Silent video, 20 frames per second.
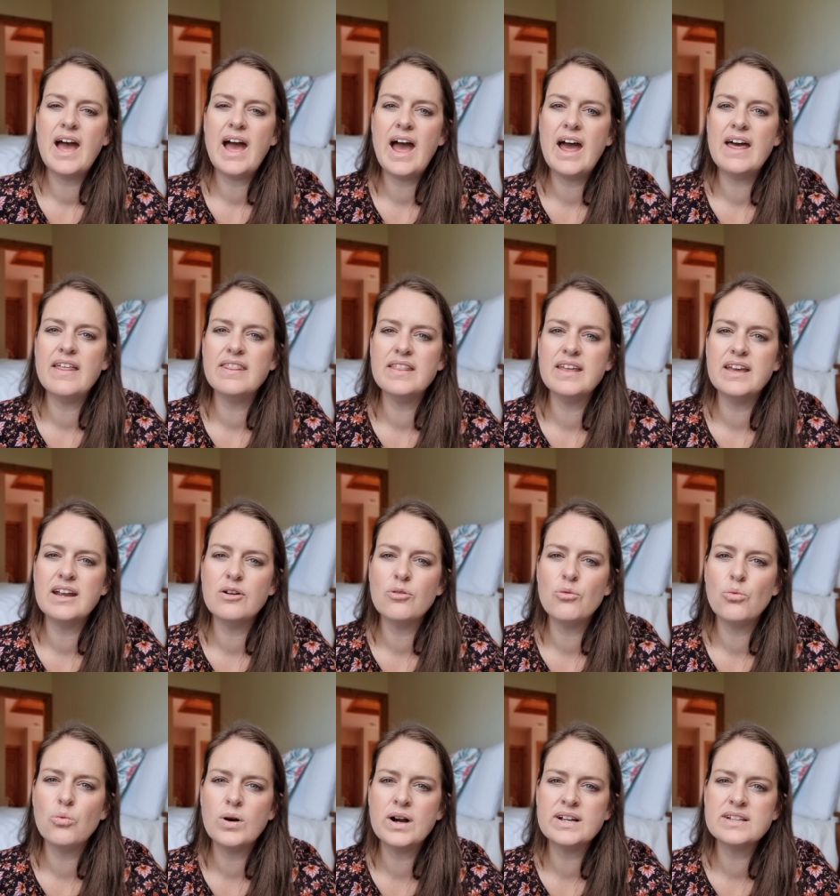And
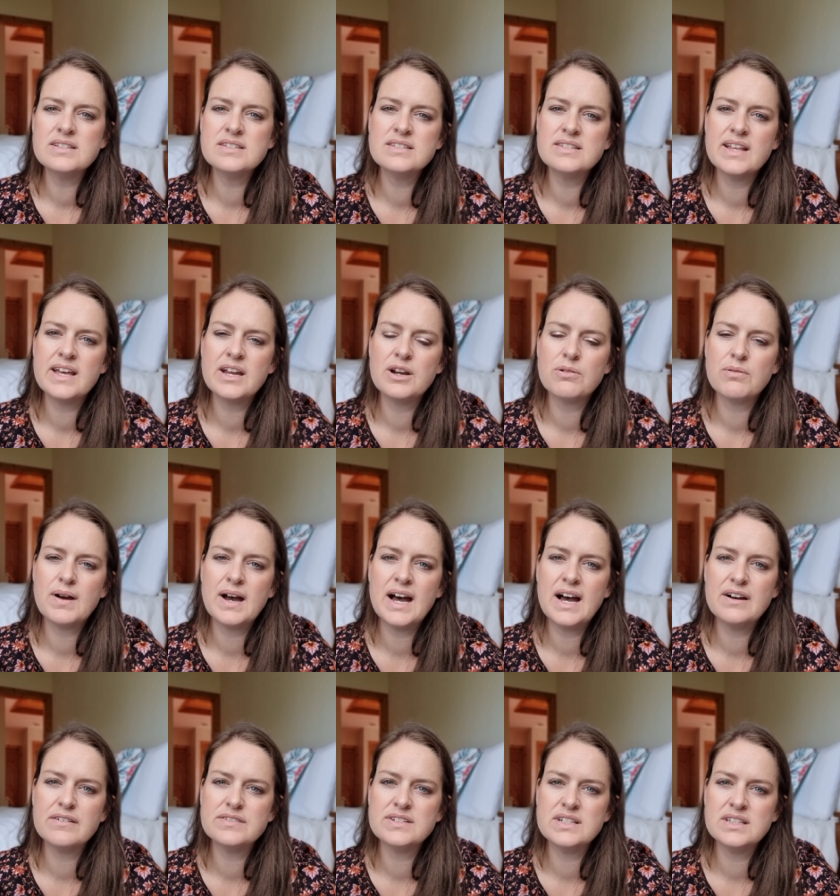then once they
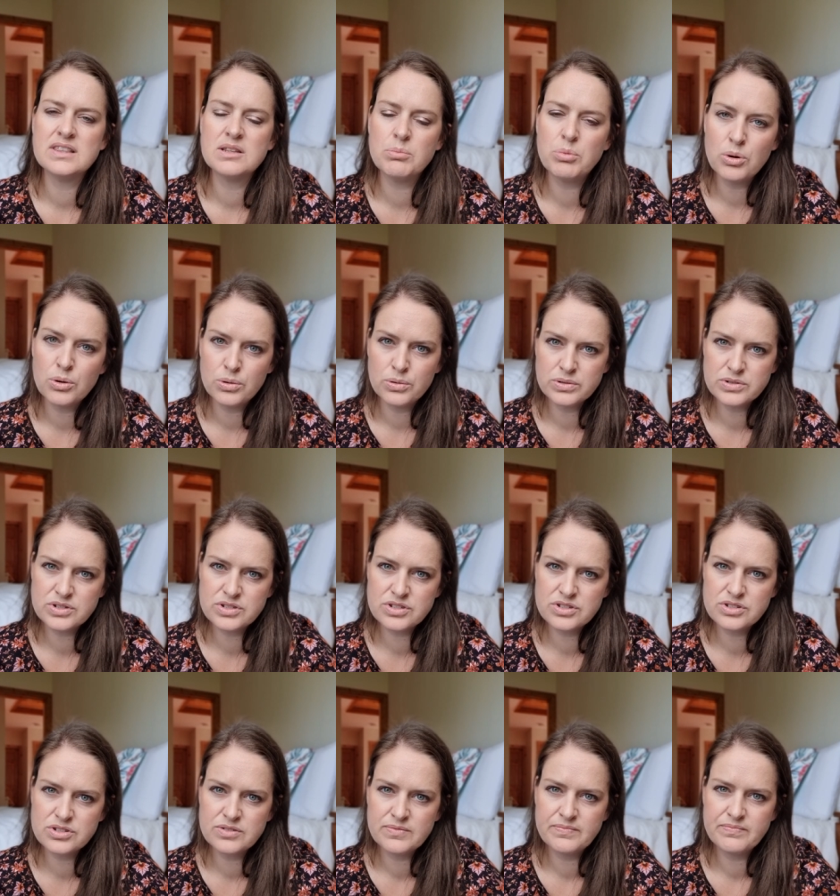arrived in the
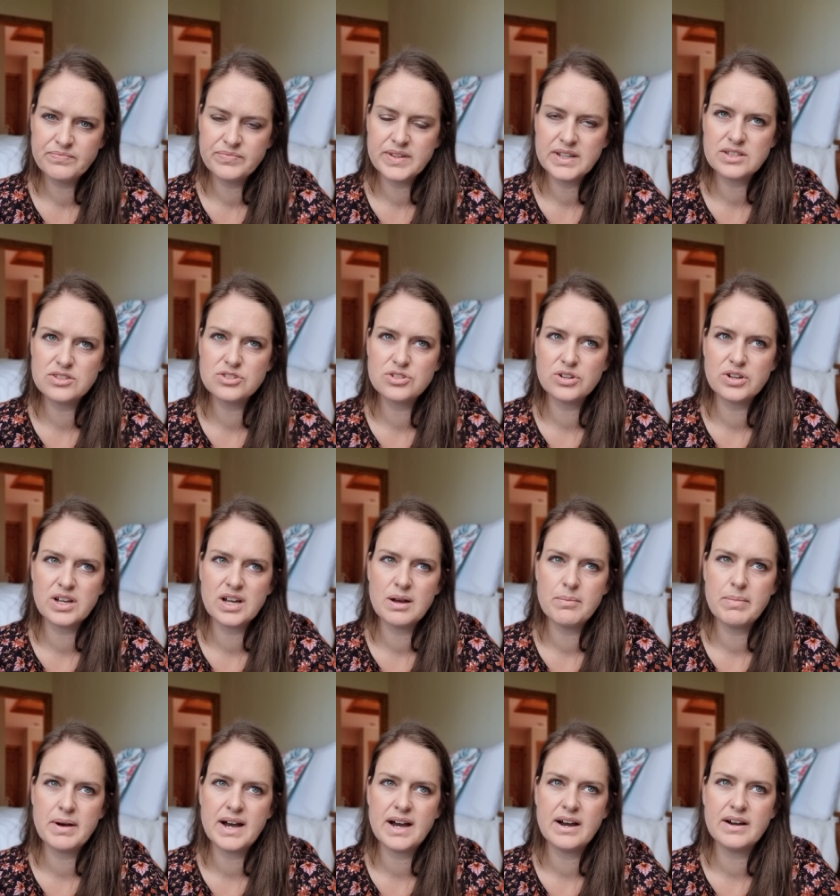port, it took
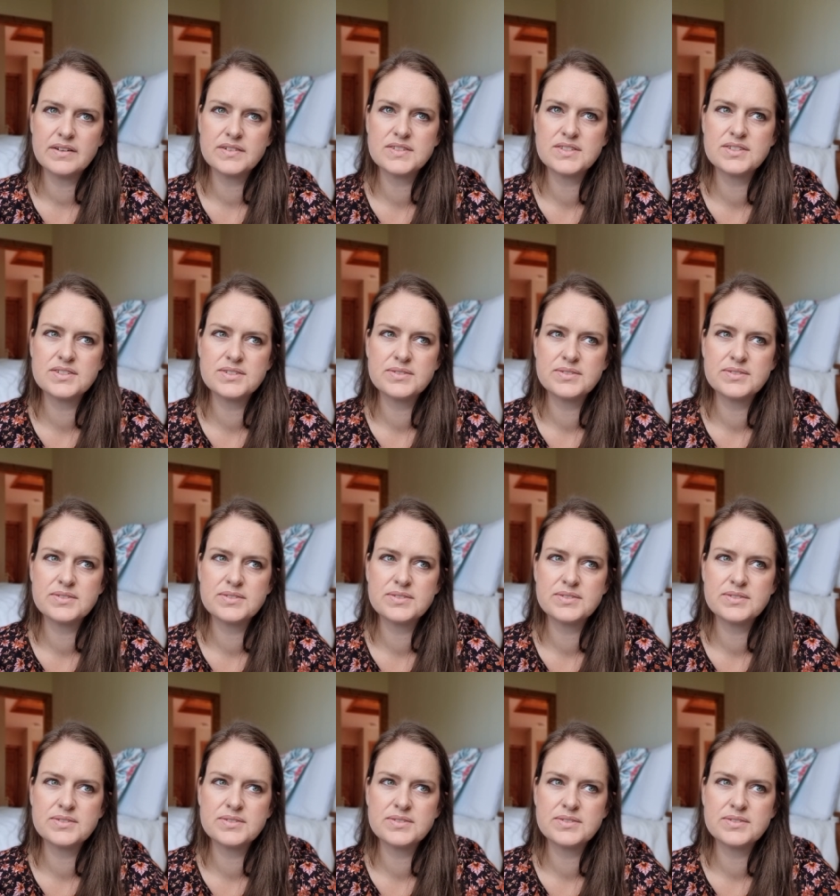about,